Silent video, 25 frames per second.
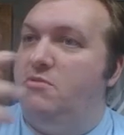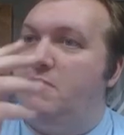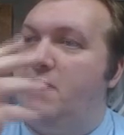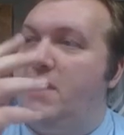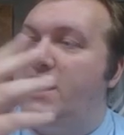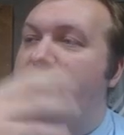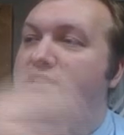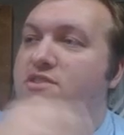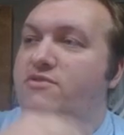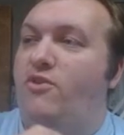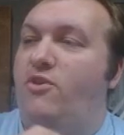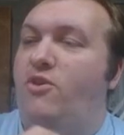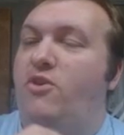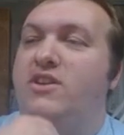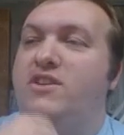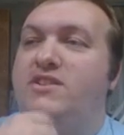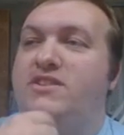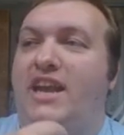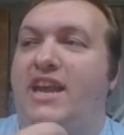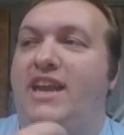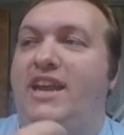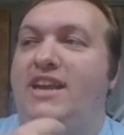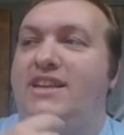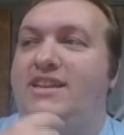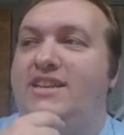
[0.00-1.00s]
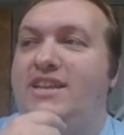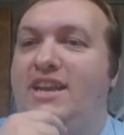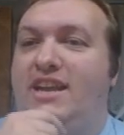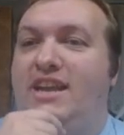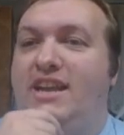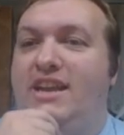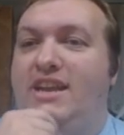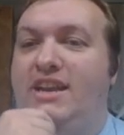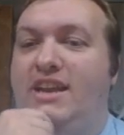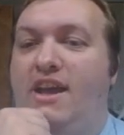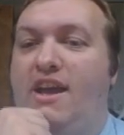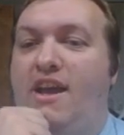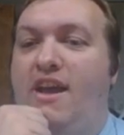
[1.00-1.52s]
minus 4 is
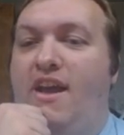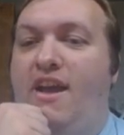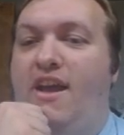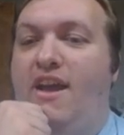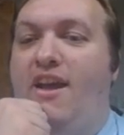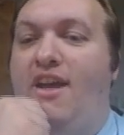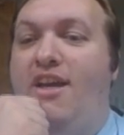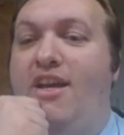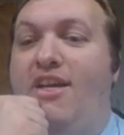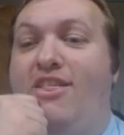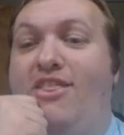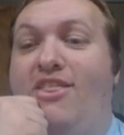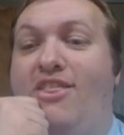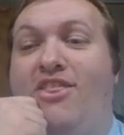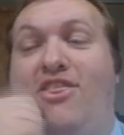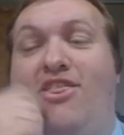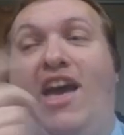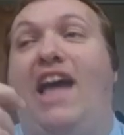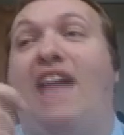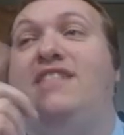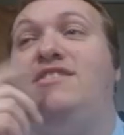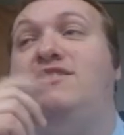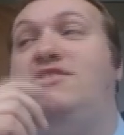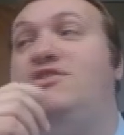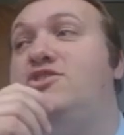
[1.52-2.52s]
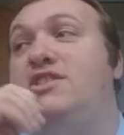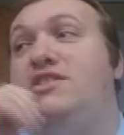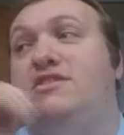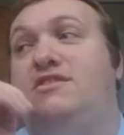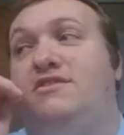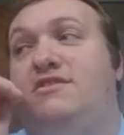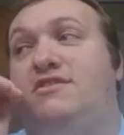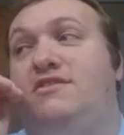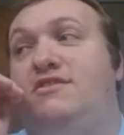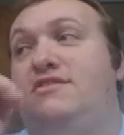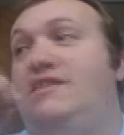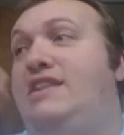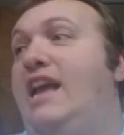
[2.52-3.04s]
18. That's just
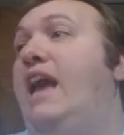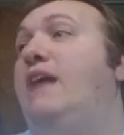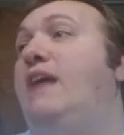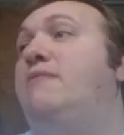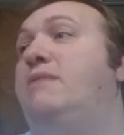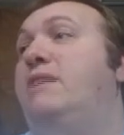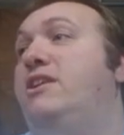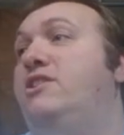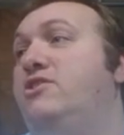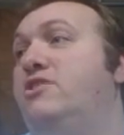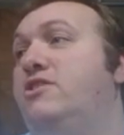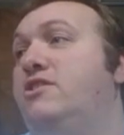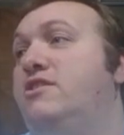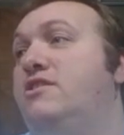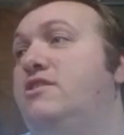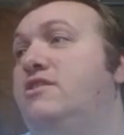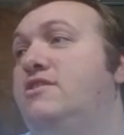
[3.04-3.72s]
damage.